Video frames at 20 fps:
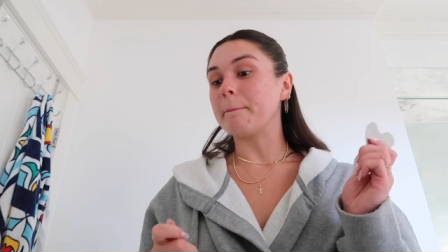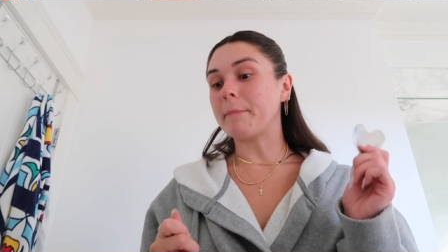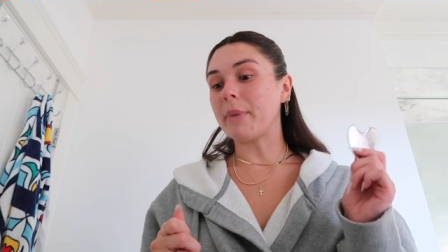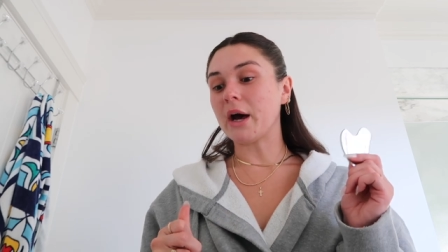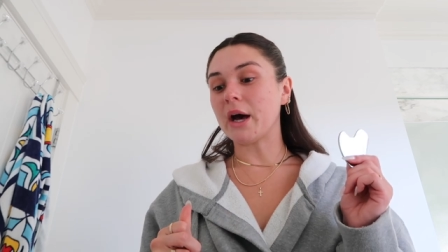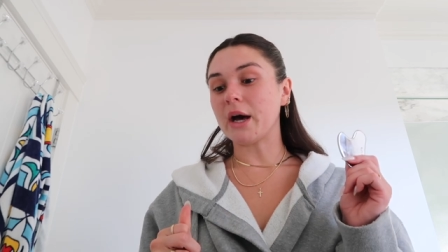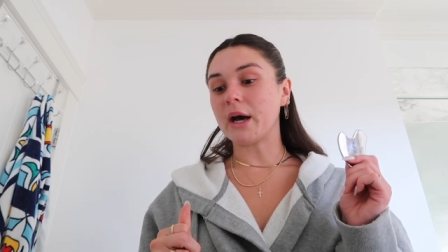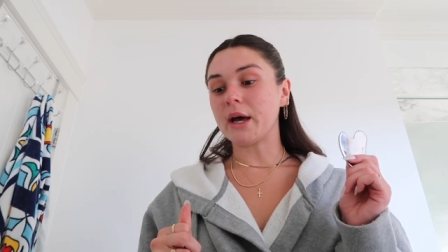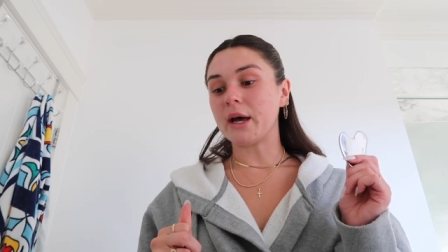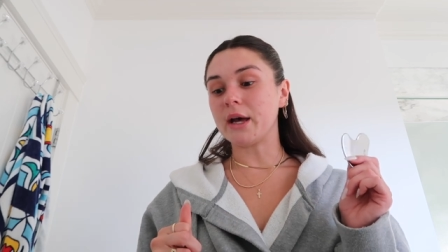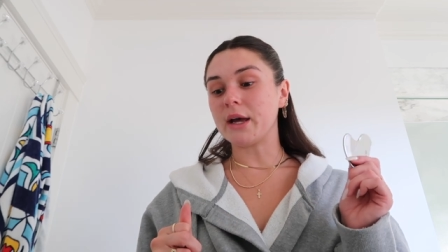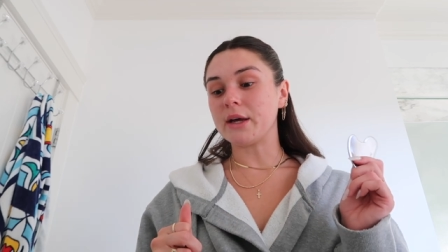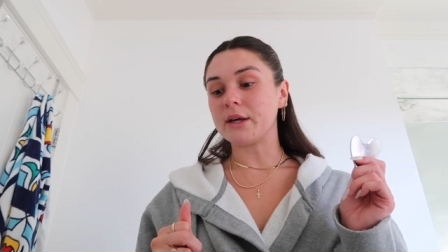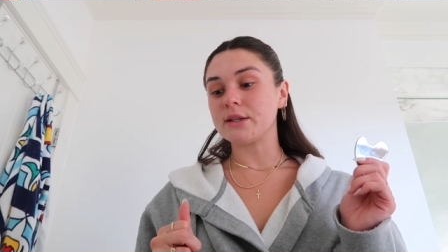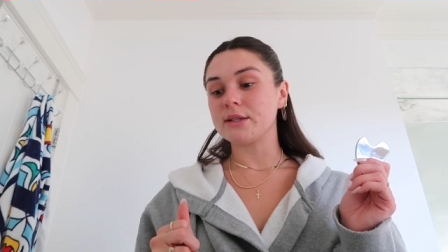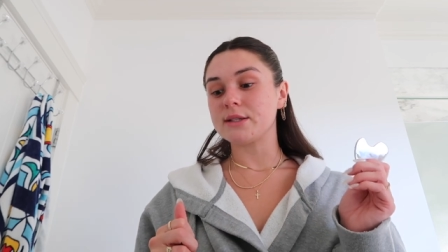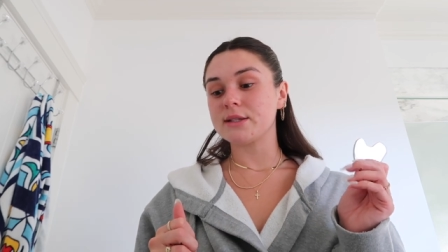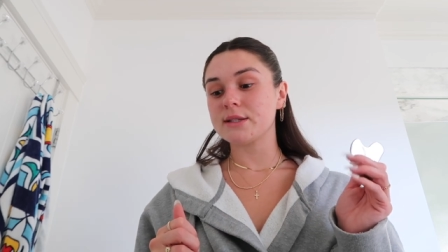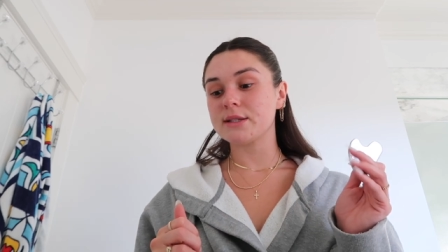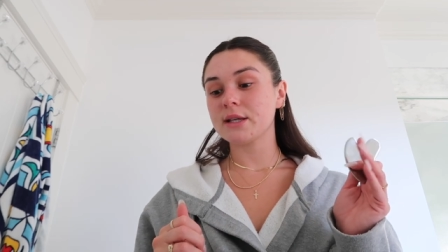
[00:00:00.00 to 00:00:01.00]

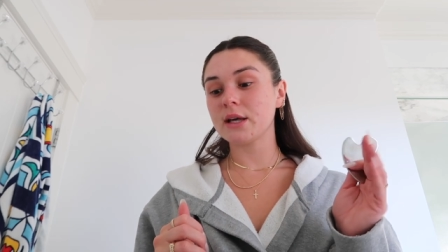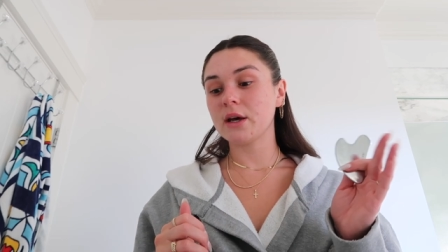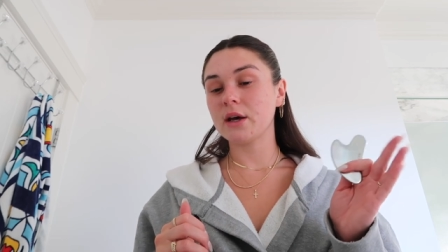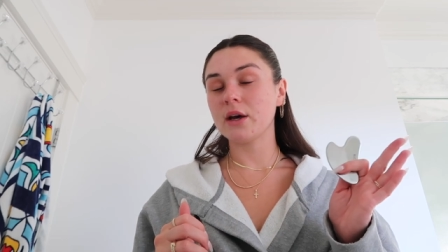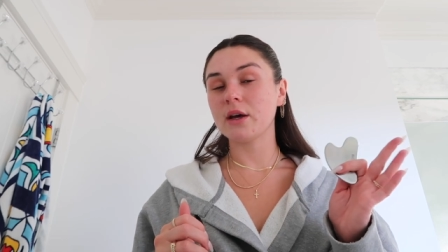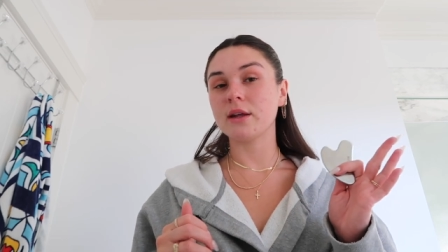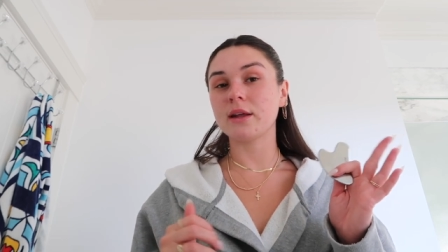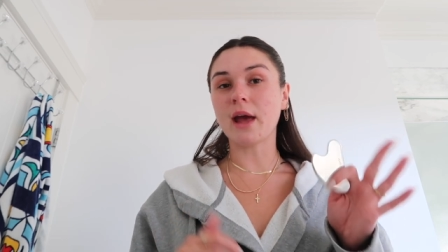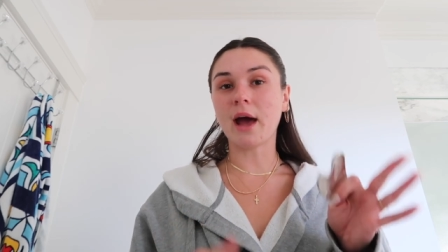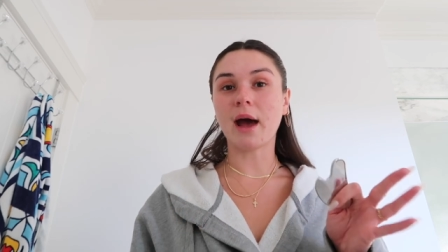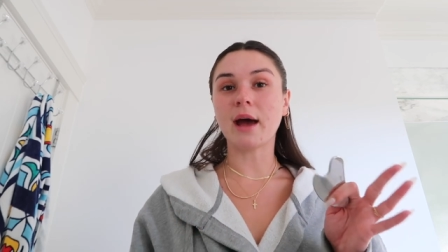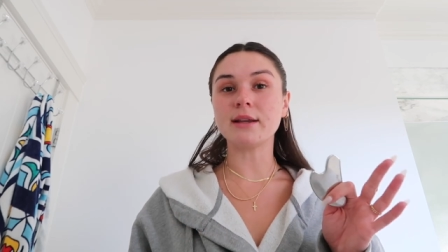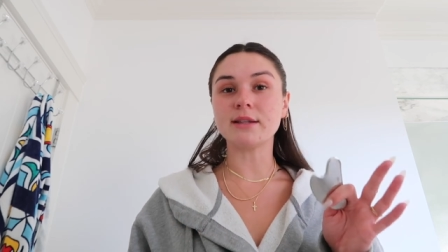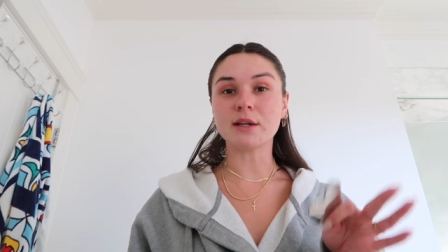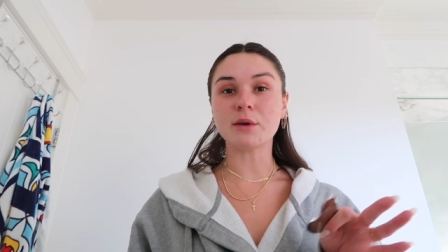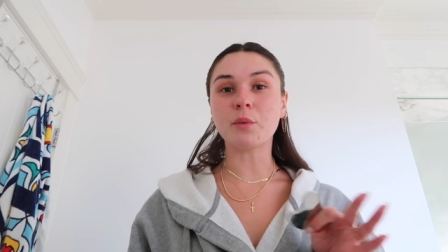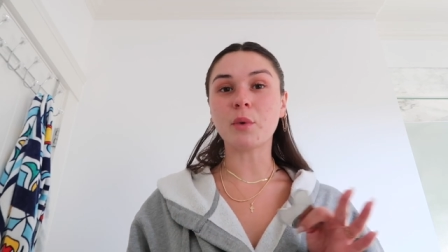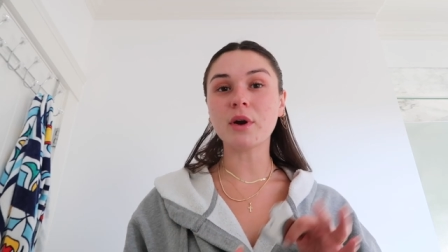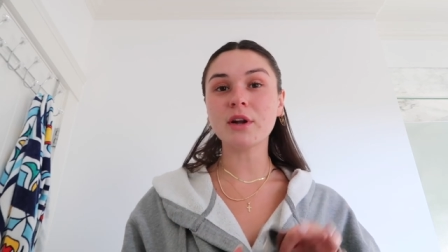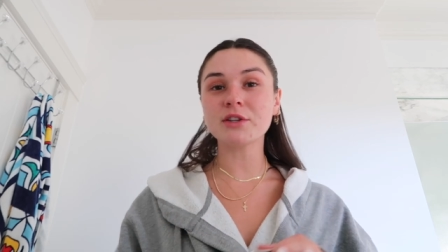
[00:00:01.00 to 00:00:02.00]
But yeah, I
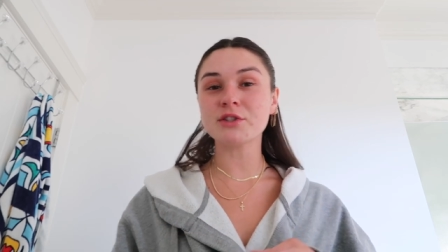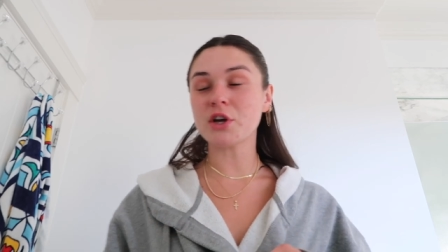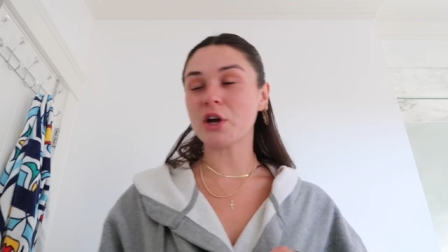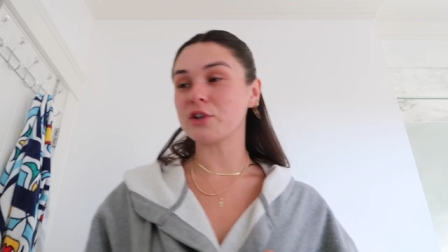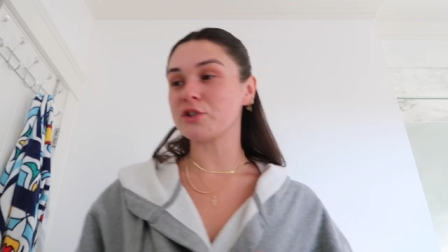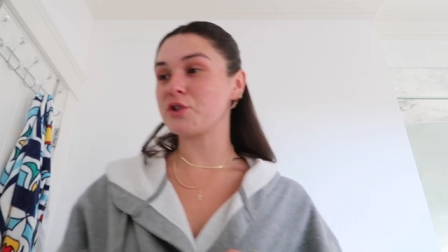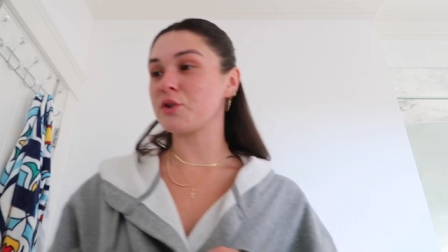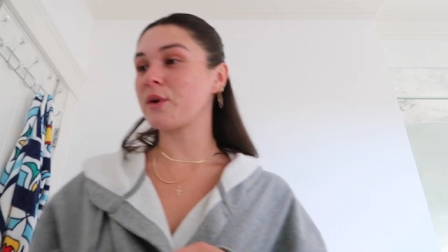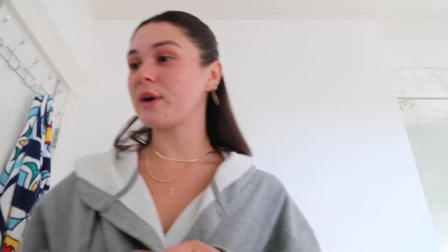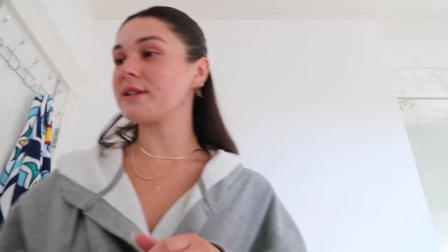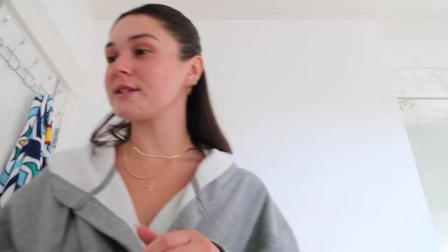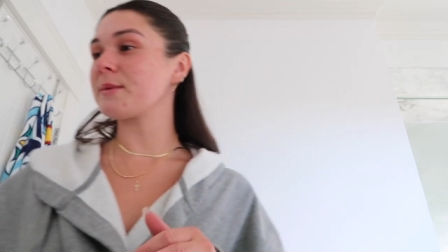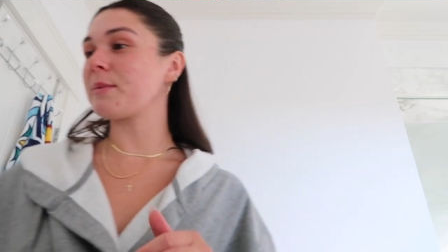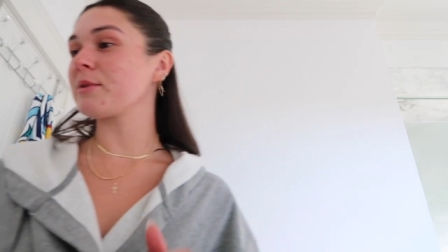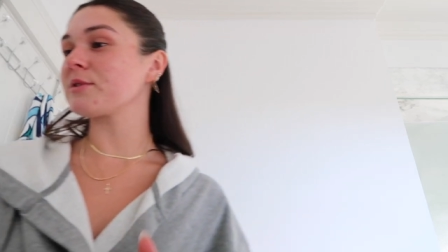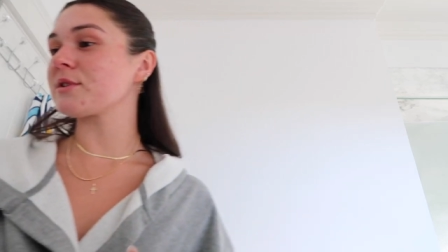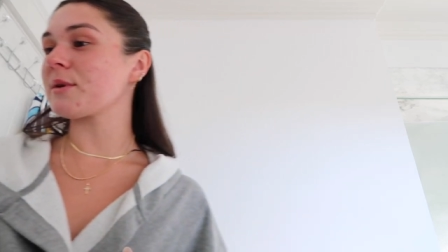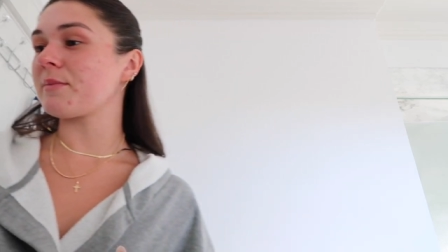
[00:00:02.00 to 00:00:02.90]
did want to talk to you guys about